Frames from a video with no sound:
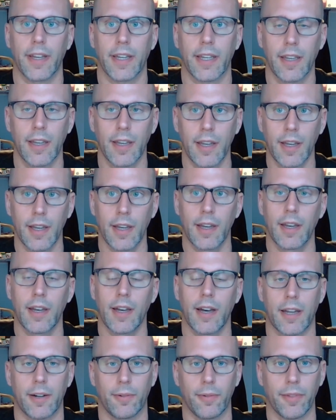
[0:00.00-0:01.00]
Like,
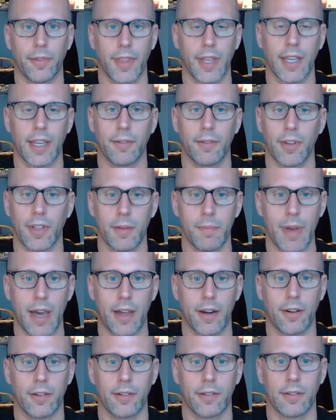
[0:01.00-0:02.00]
I don't think it really
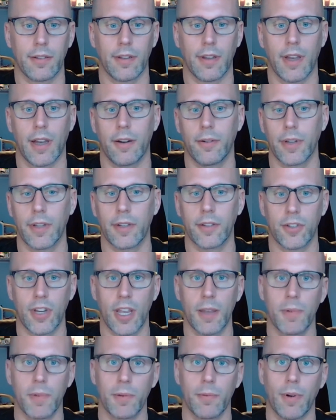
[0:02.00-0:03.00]
matters how in
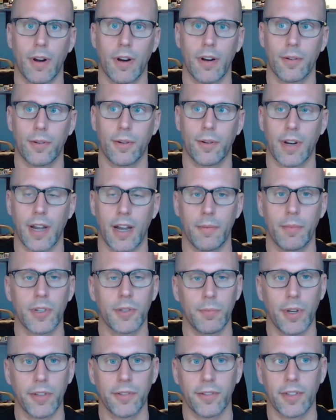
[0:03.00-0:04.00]
shape you are or how
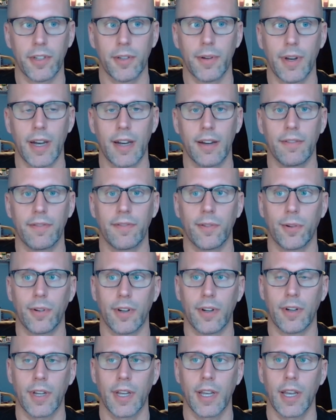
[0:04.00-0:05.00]
much muscle you have
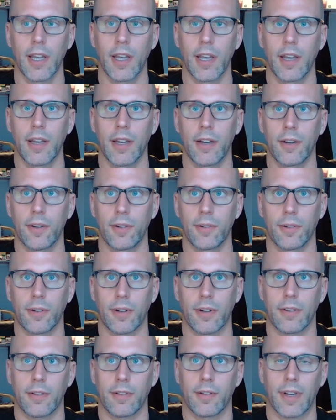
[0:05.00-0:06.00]
or
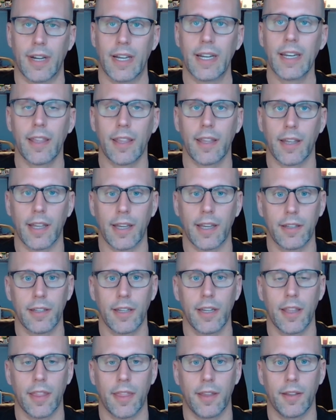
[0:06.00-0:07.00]
anything. Like
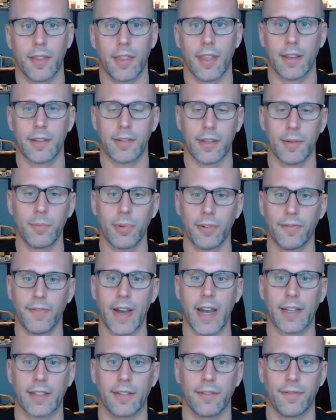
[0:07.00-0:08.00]
the simple
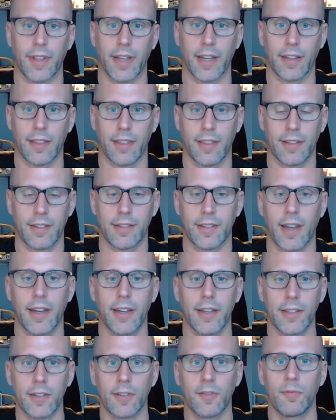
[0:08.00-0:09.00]
fact of like the
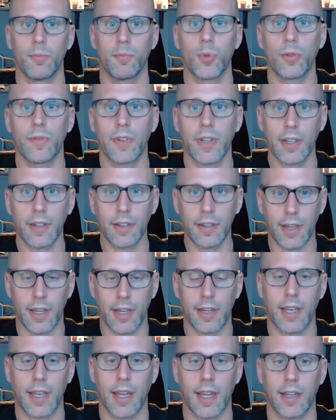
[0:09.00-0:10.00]
science of moving
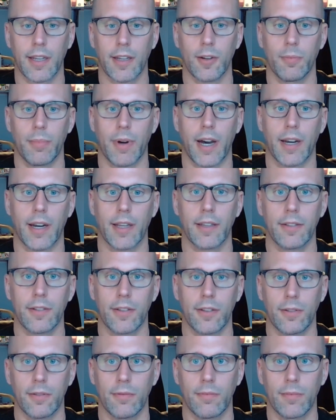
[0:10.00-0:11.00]
and getting your body
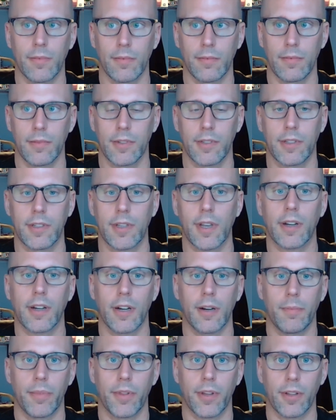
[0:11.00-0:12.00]
to suck
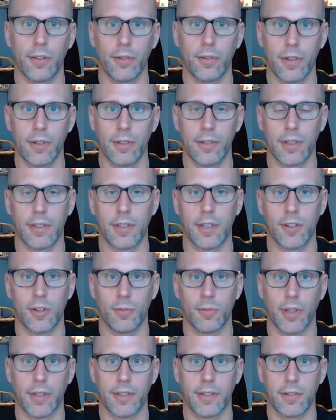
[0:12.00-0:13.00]
up the glucose that's in your
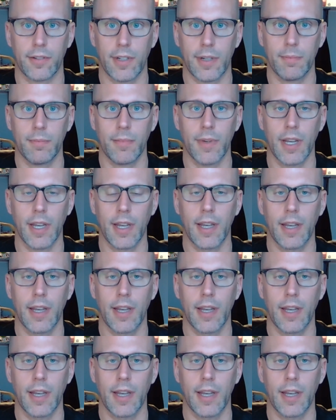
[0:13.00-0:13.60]
bloodstream,